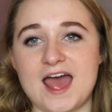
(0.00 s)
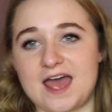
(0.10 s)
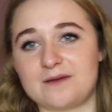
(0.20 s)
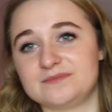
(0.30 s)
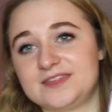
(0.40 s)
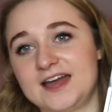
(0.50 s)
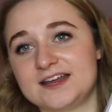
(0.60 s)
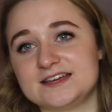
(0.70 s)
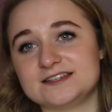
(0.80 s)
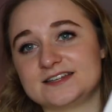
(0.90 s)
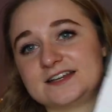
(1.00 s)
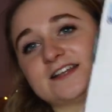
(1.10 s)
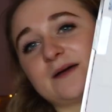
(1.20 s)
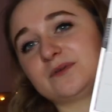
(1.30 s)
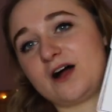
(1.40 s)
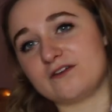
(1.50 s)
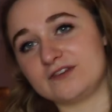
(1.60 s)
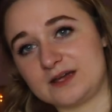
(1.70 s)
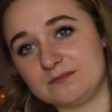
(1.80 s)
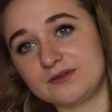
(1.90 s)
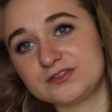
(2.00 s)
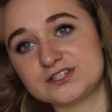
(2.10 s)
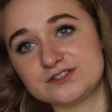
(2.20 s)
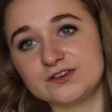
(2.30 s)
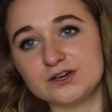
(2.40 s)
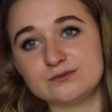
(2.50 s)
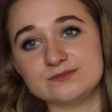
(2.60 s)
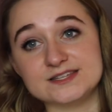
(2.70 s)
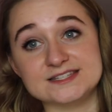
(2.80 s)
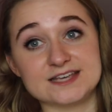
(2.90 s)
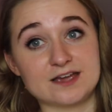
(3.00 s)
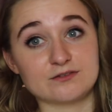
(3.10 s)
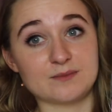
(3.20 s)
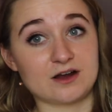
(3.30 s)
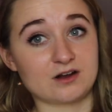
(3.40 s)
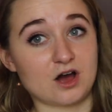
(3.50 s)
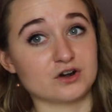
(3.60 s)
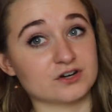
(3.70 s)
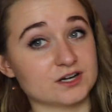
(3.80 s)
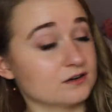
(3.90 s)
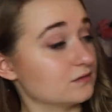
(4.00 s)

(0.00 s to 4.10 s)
Um, that is an example of a month to view. This is a kit from Erin Condren